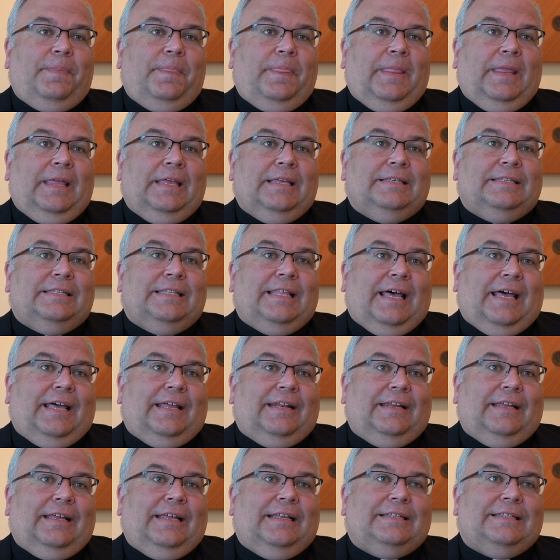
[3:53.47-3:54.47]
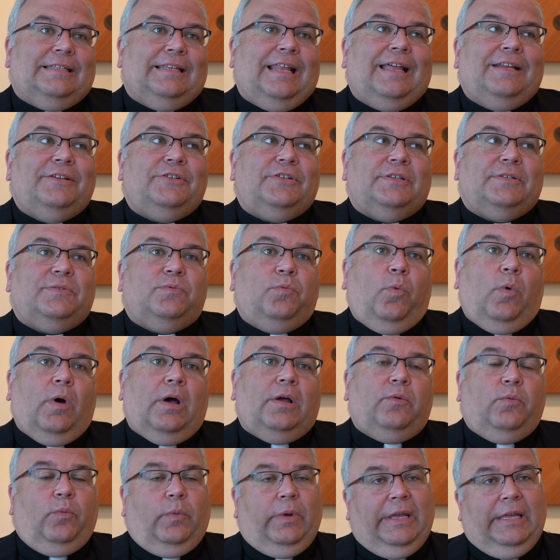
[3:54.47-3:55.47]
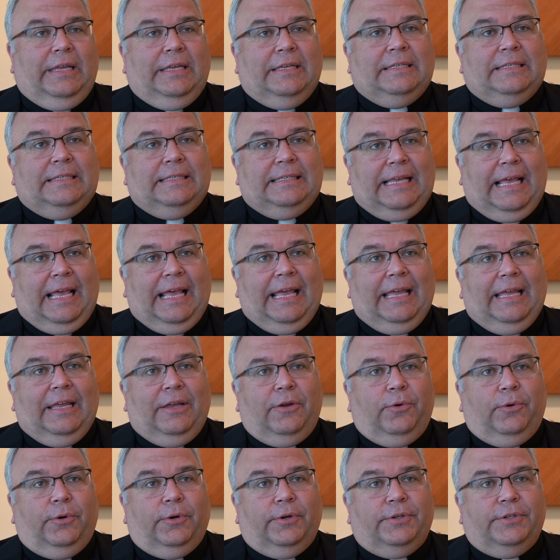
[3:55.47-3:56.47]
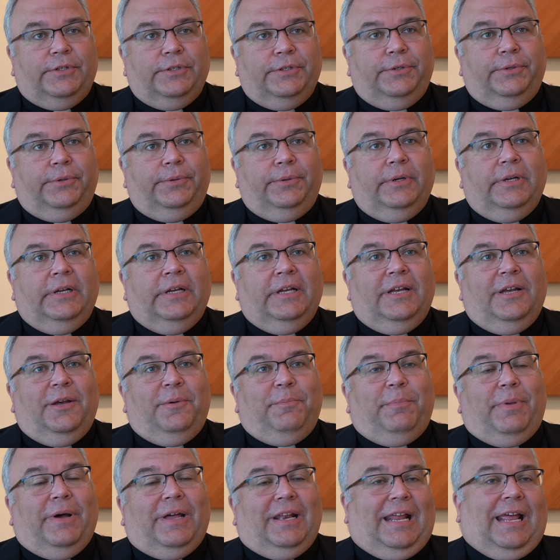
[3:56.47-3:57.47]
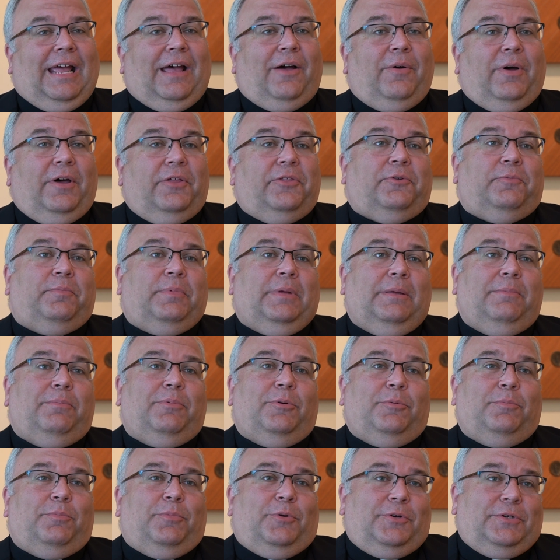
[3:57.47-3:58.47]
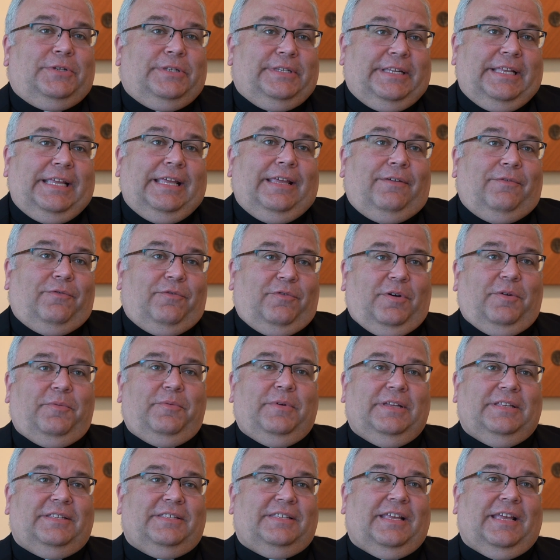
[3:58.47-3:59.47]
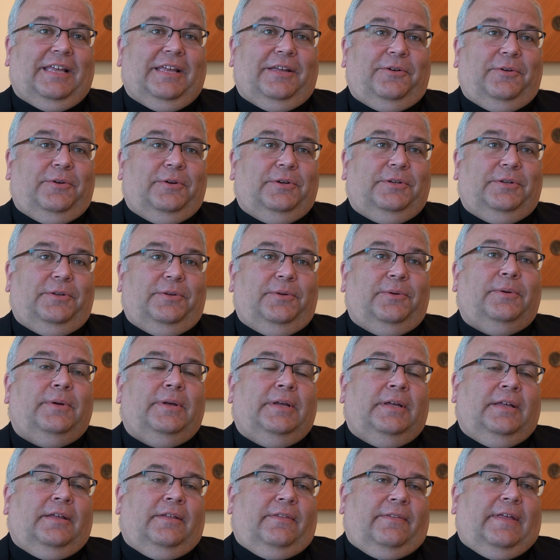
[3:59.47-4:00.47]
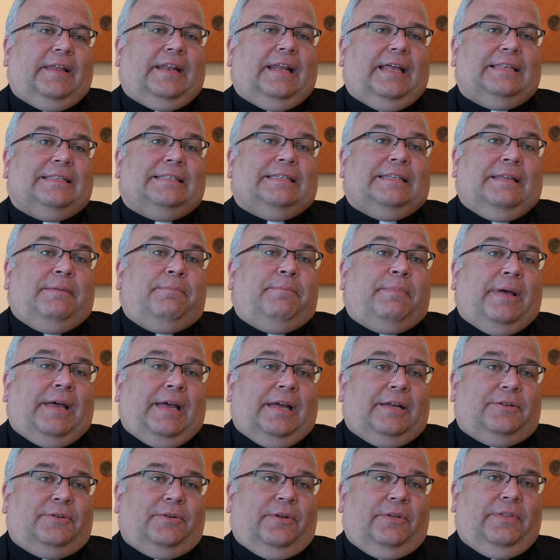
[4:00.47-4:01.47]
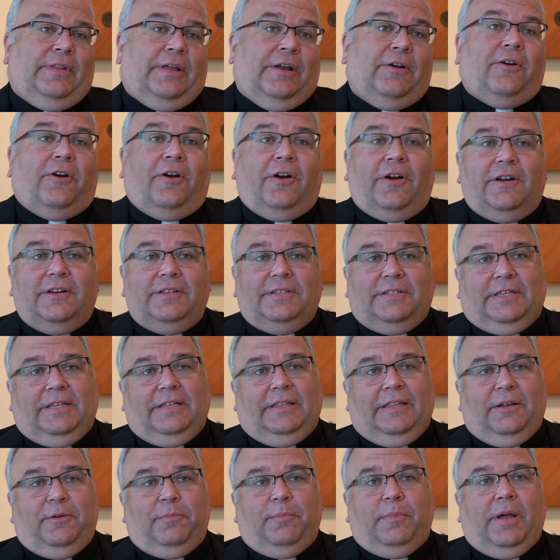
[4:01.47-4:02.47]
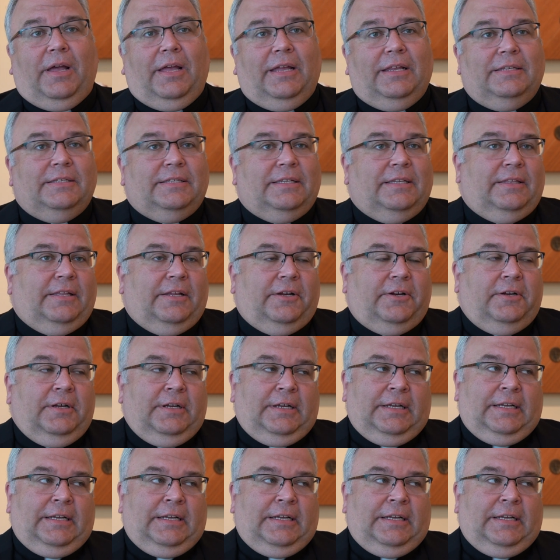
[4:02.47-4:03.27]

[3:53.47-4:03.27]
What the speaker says: is that it's not just what we say or do, but how other people perceive what we say or do that has an impact on their hearts and their minds and their